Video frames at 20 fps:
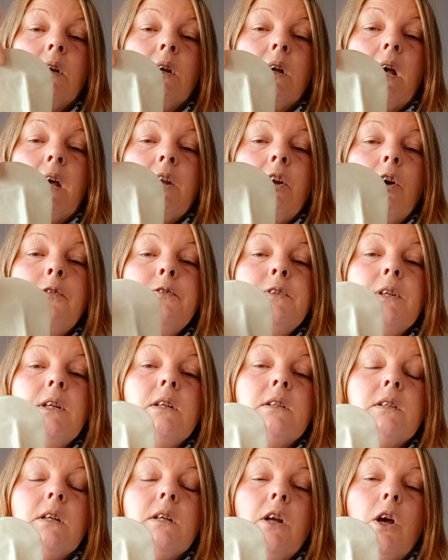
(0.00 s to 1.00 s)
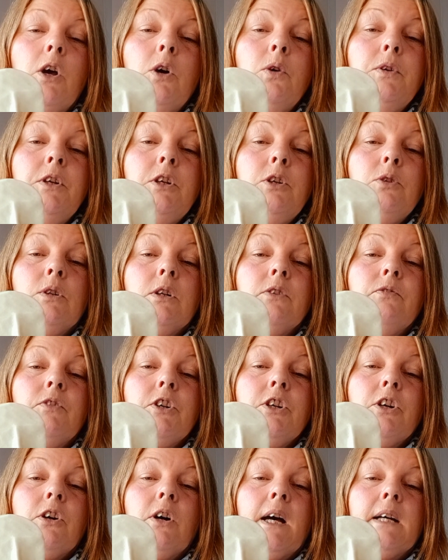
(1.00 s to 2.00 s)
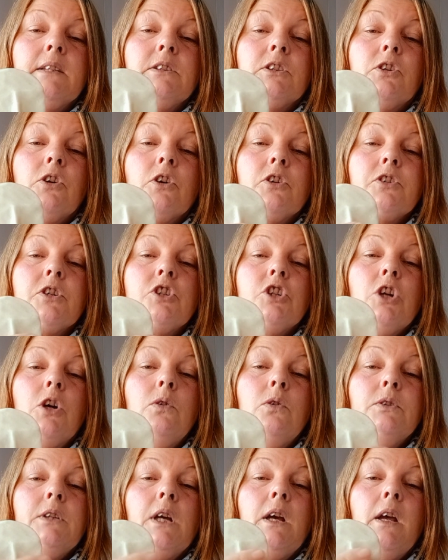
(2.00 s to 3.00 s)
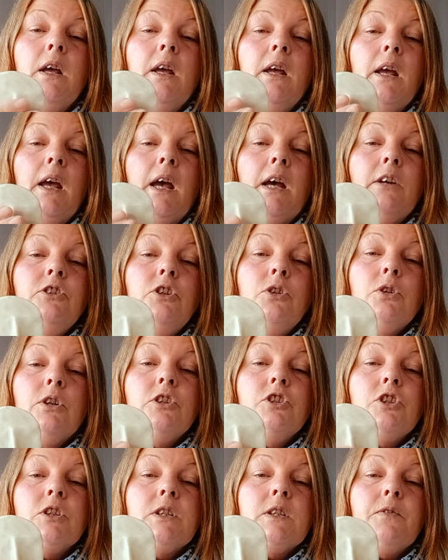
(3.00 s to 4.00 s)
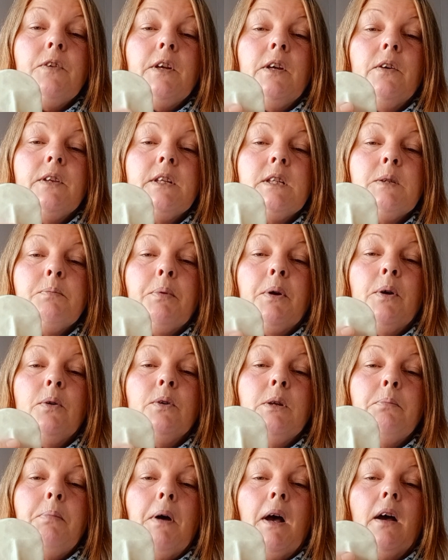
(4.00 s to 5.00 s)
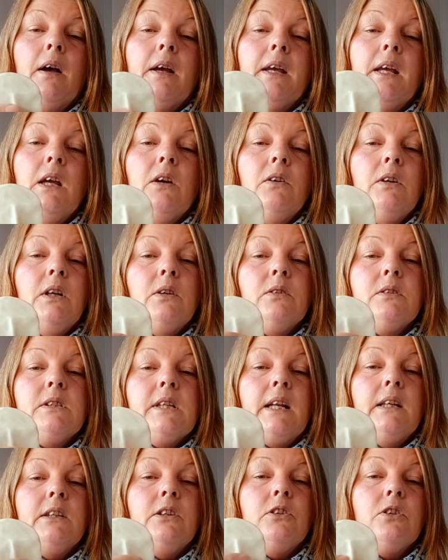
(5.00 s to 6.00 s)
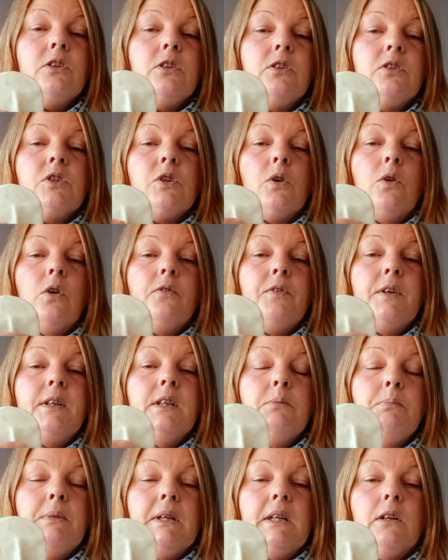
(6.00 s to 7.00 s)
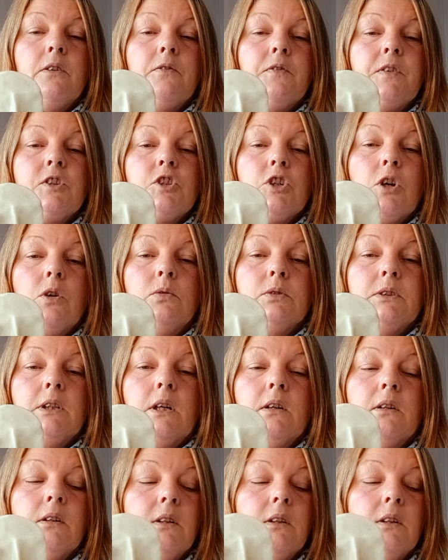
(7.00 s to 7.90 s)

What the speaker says: and often as an owner you can run your hand across the shoulder and you can just feel this bony part here, and it will tell you you're sort of in the middle of the shoulder.